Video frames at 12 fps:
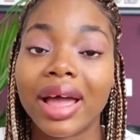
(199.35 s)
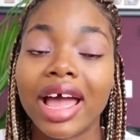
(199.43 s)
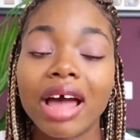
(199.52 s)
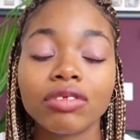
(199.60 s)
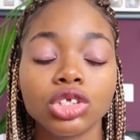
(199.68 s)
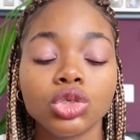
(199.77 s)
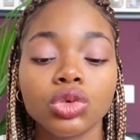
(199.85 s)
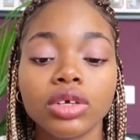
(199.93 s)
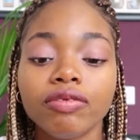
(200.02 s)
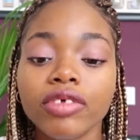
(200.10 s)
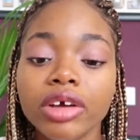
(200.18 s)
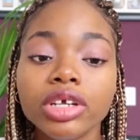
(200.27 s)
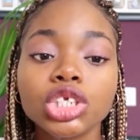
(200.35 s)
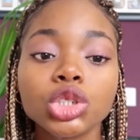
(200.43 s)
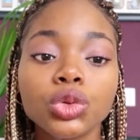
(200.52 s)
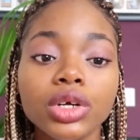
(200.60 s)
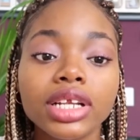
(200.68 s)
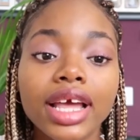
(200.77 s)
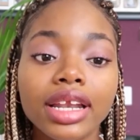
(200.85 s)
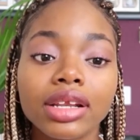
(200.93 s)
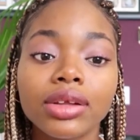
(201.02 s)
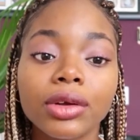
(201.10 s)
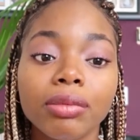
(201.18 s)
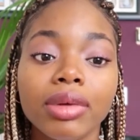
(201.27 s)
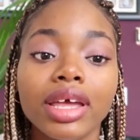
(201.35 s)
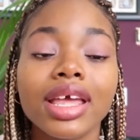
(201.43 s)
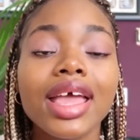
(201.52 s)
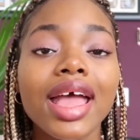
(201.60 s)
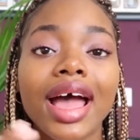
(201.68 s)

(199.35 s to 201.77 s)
I have to do it very sorted at a little bit.